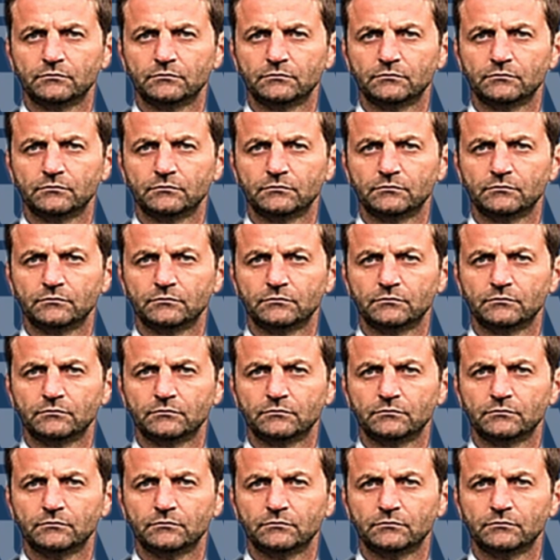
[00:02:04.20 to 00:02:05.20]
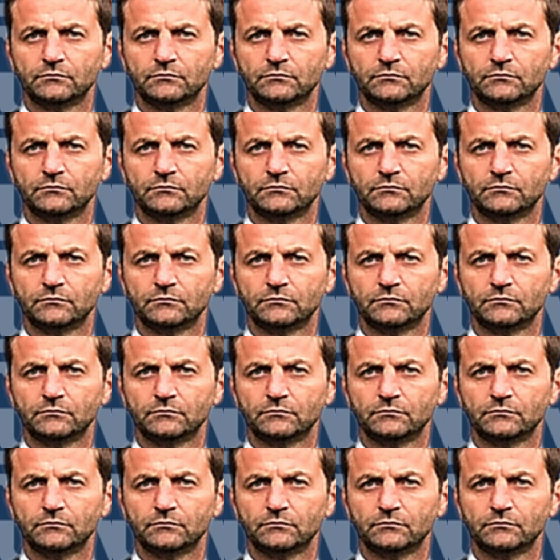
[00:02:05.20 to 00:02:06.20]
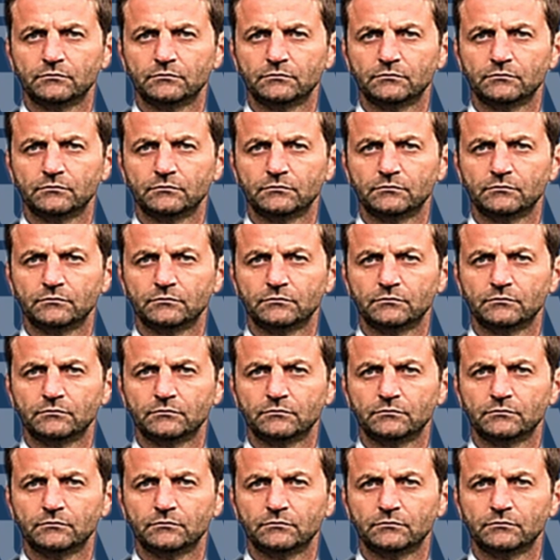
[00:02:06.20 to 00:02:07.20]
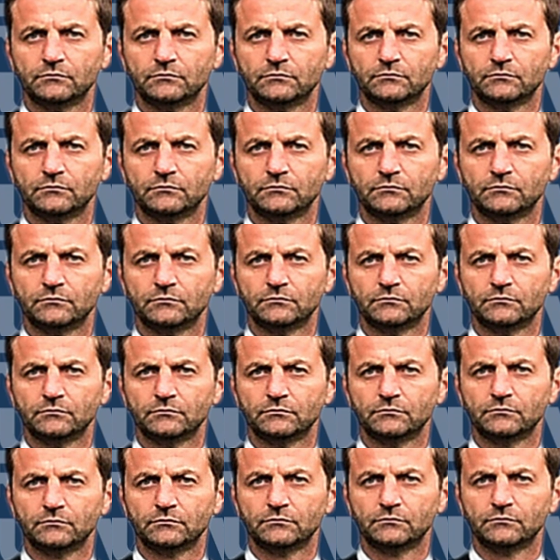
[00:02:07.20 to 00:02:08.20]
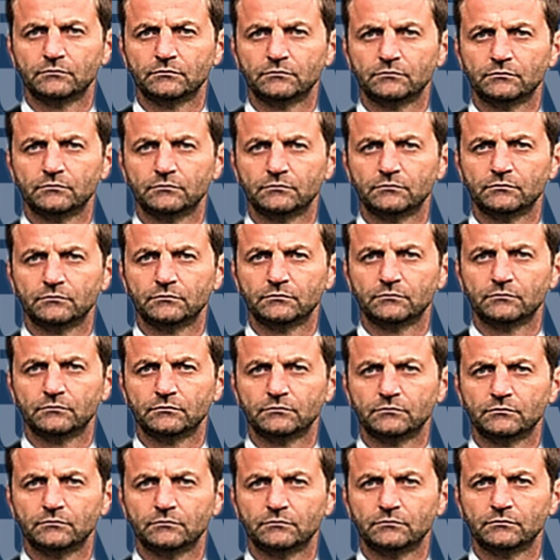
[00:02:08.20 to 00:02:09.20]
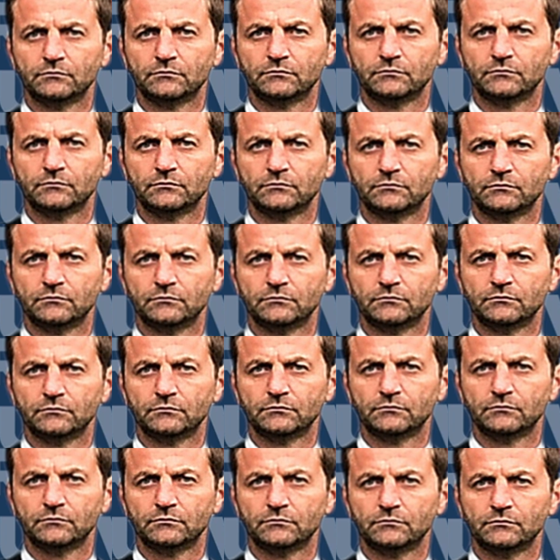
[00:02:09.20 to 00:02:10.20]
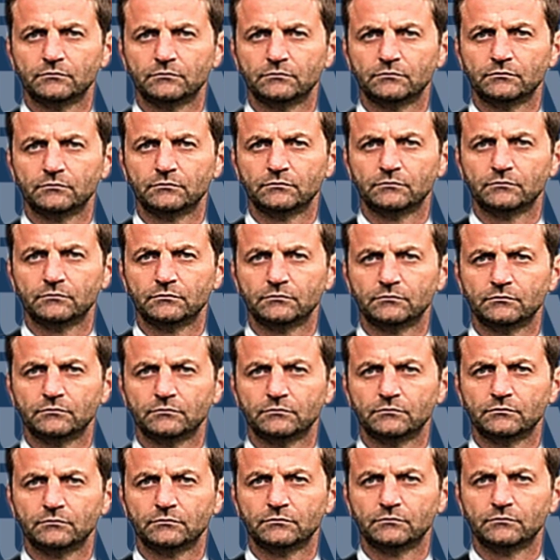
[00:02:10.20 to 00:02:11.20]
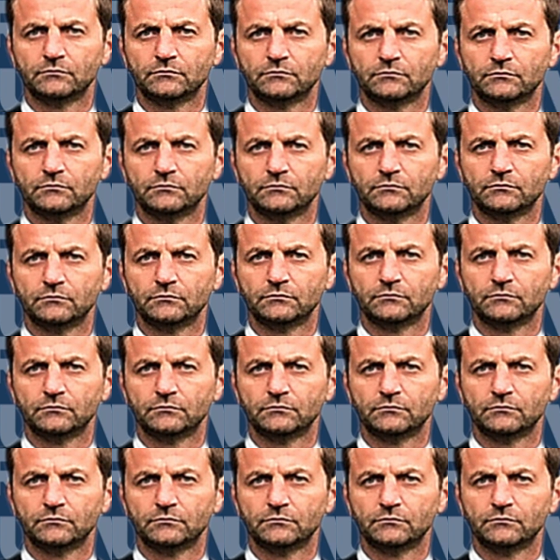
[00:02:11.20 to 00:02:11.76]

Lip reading: (not speaking)